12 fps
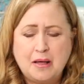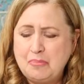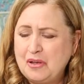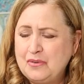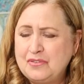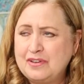I
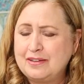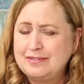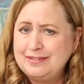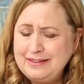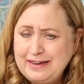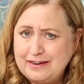post at
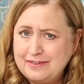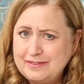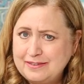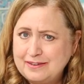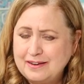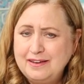
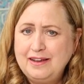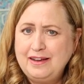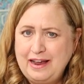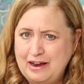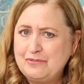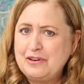least
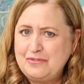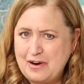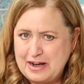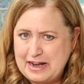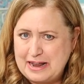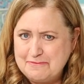every
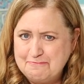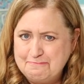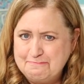Friday.